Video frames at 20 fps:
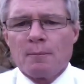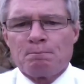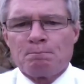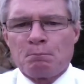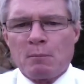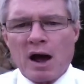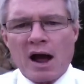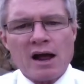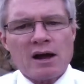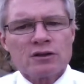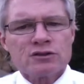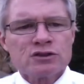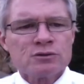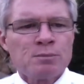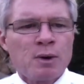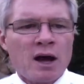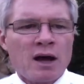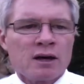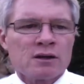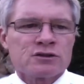Miles
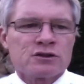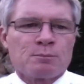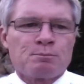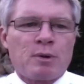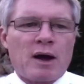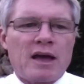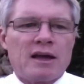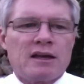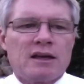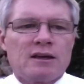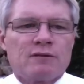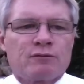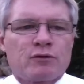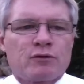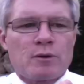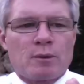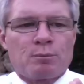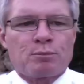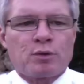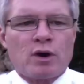and miles of biking
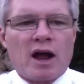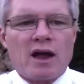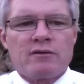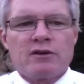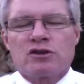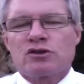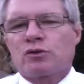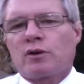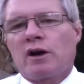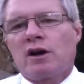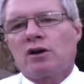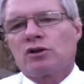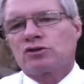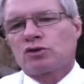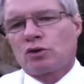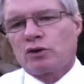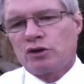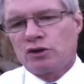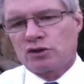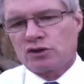the private trails,
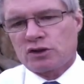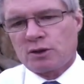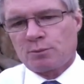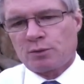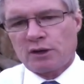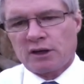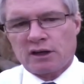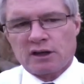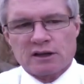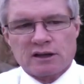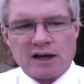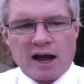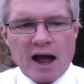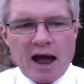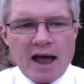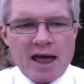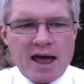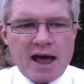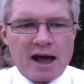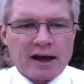or you simply can
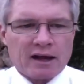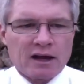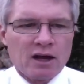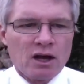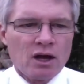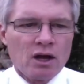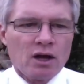kayak